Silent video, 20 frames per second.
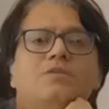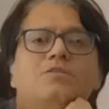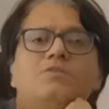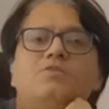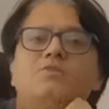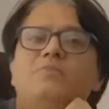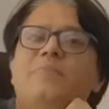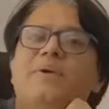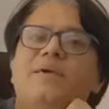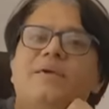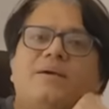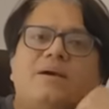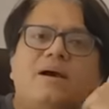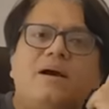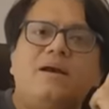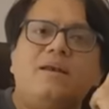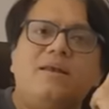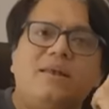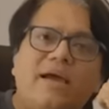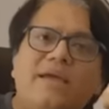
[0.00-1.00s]
So to make
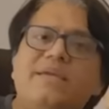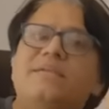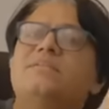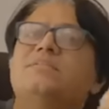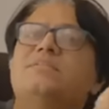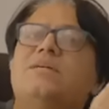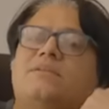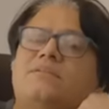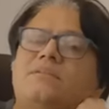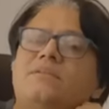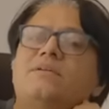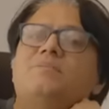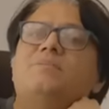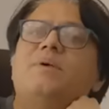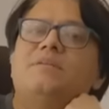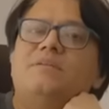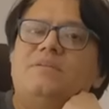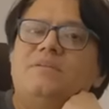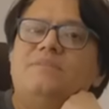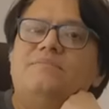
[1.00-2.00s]
our lines utterly,
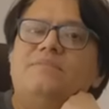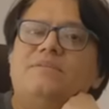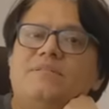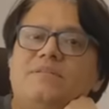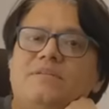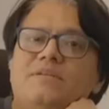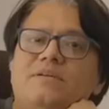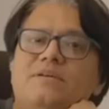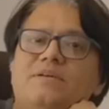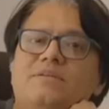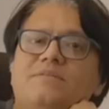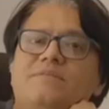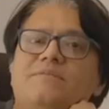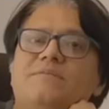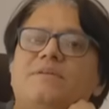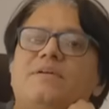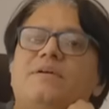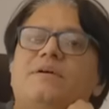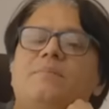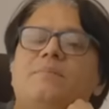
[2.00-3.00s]
butterly witty,
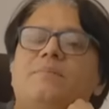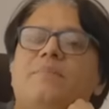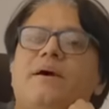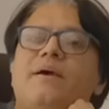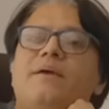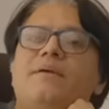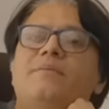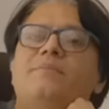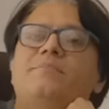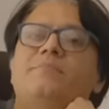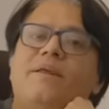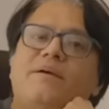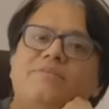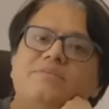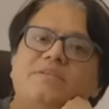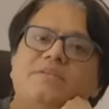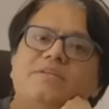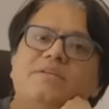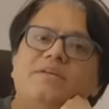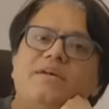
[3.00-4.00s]
we combine
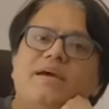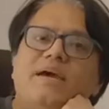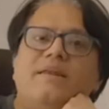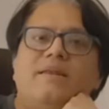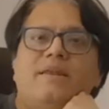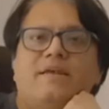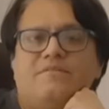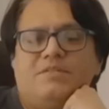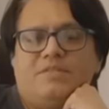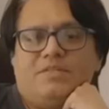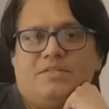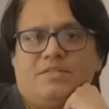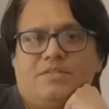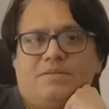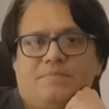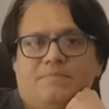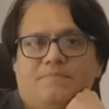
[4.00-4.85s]
brevity and levity.